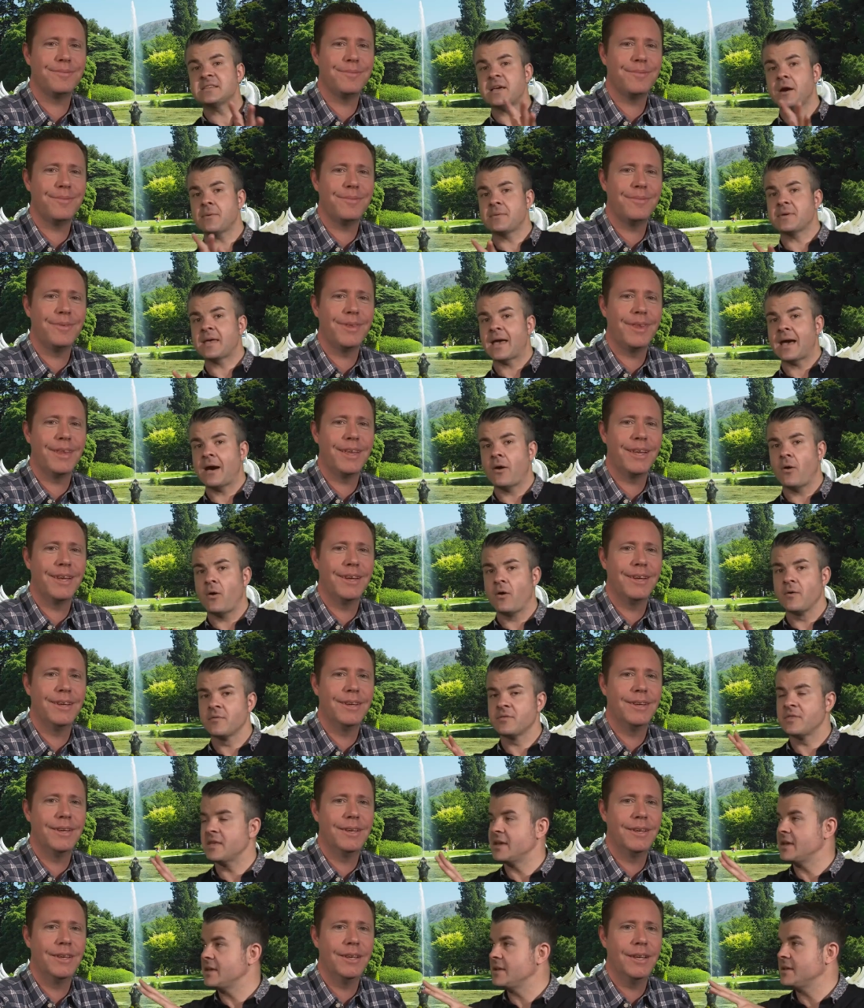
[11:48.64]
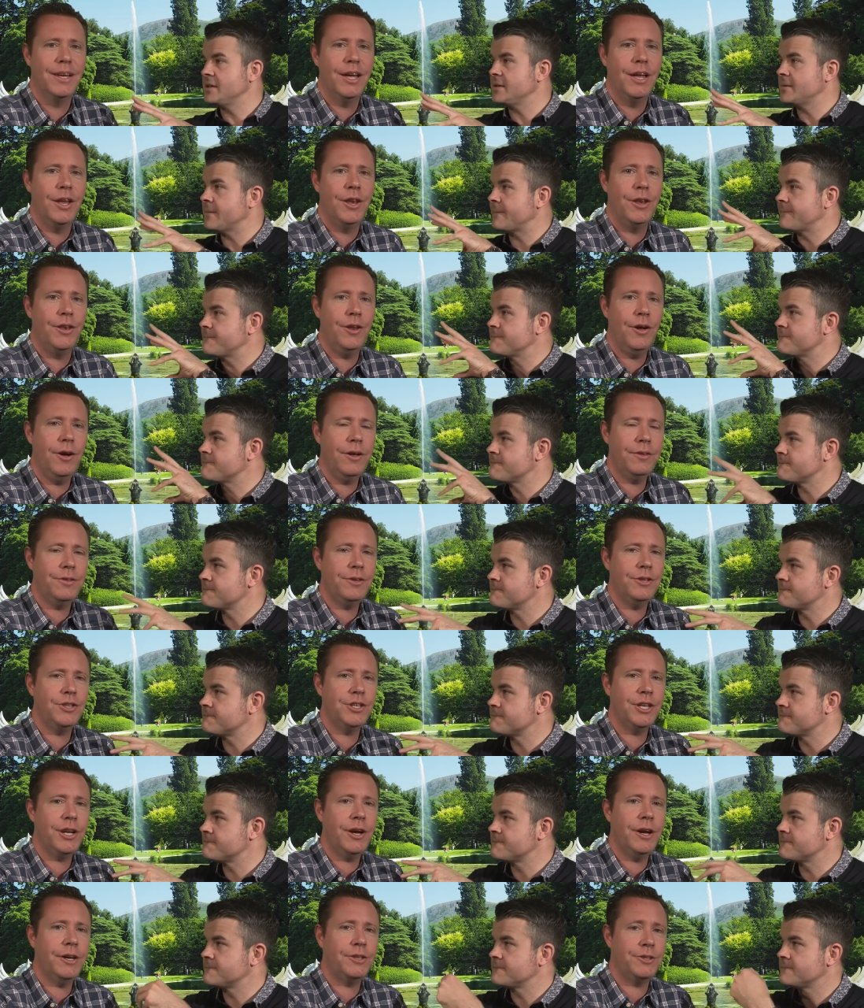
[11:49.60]
Speaker 1: going out on the
Speaker 2: 9th of
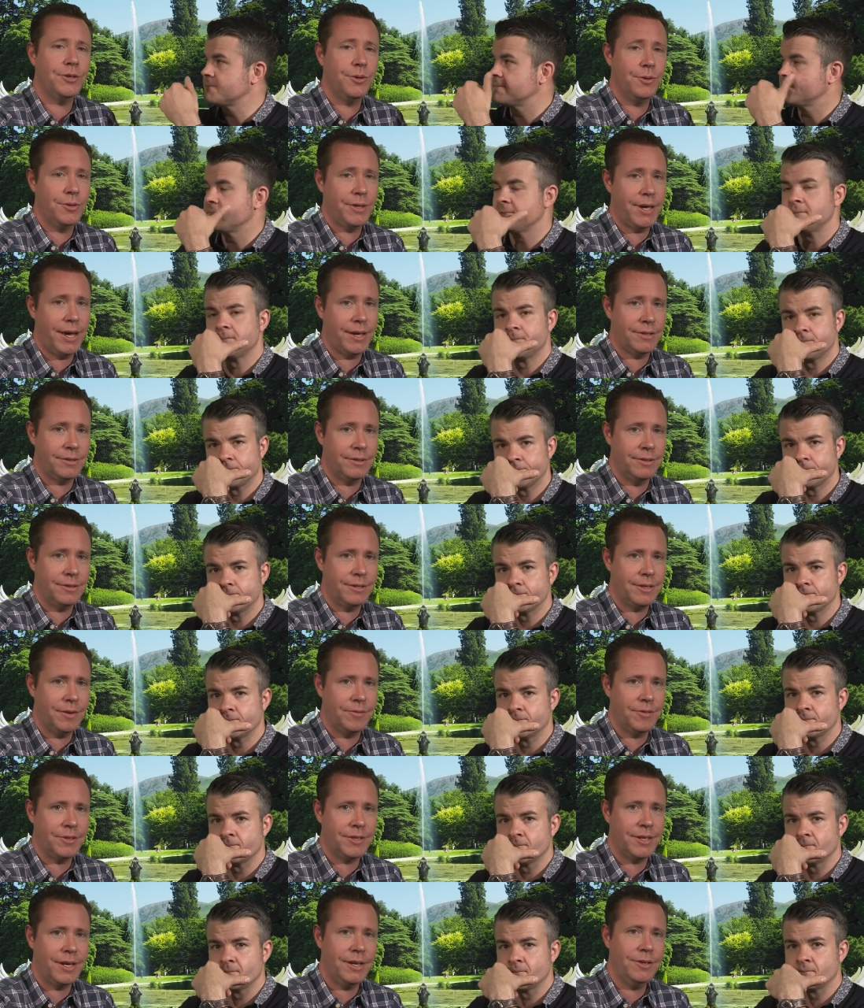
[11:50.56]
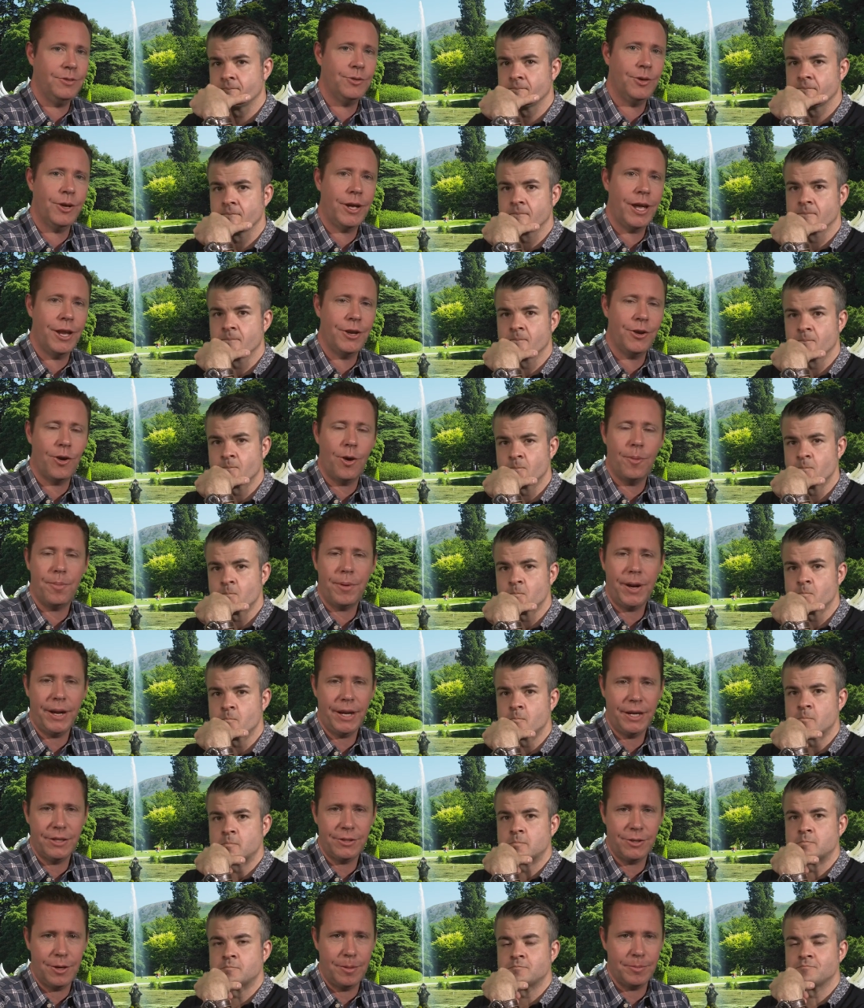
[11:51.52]
July 2017, so again, you've got
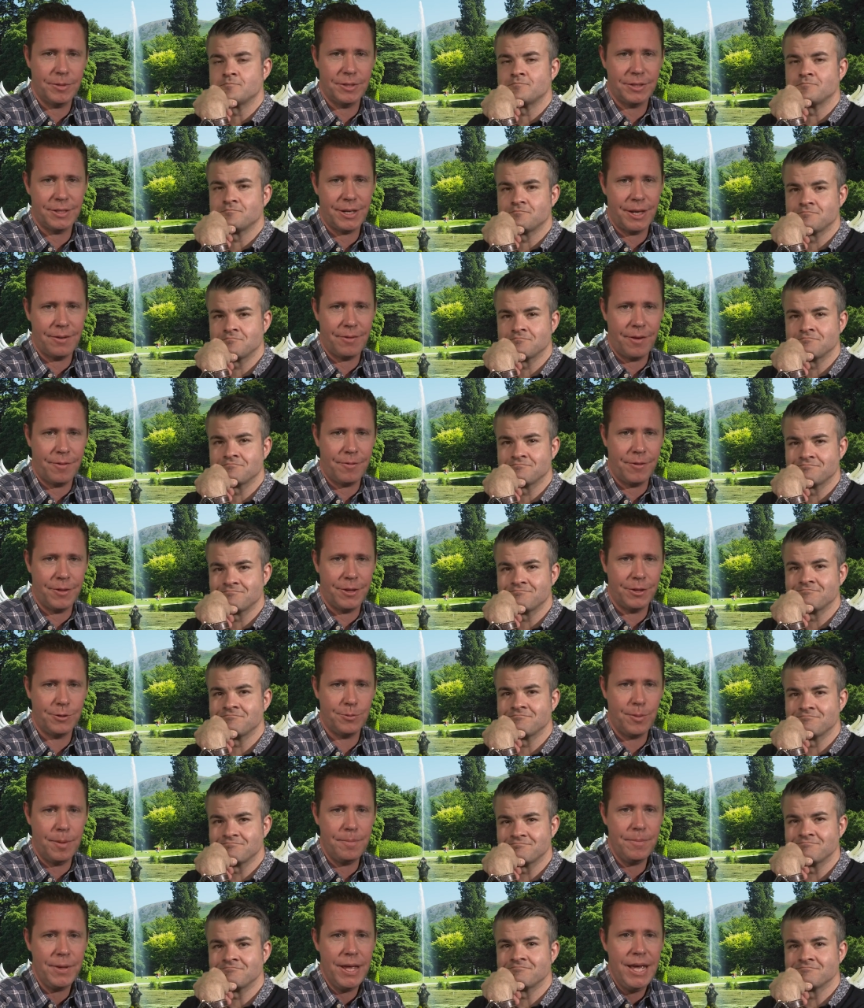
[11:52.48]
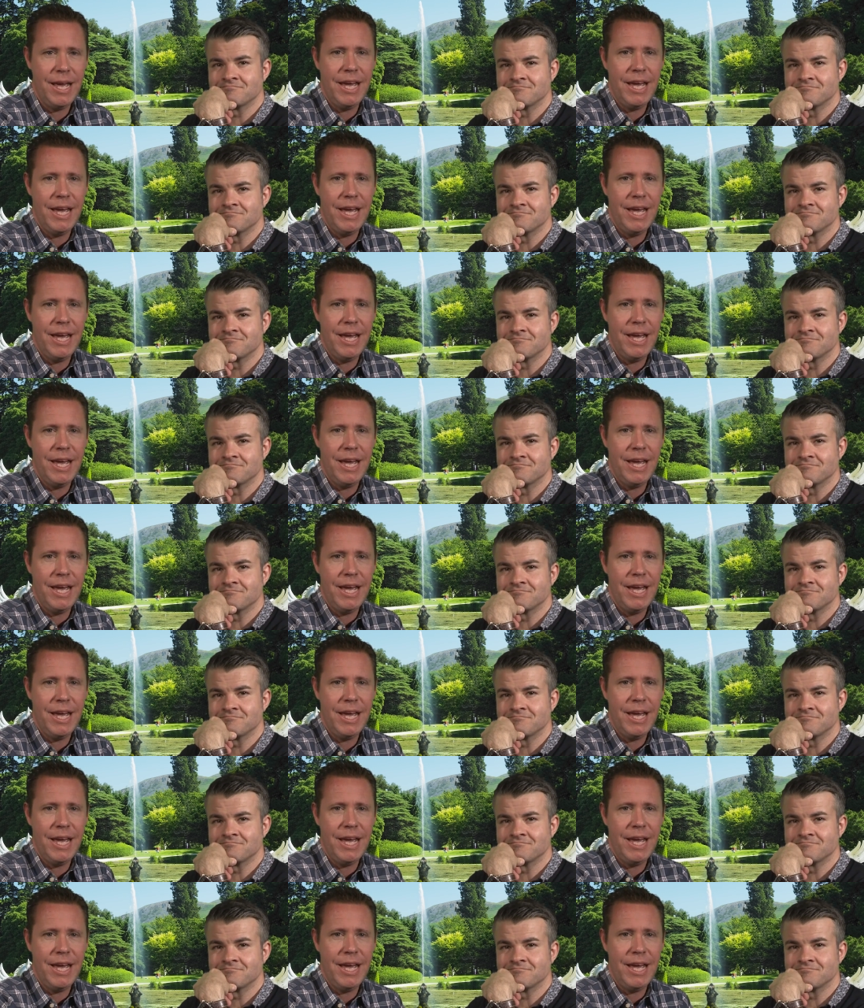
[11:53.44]
plenty of time to save up for this one.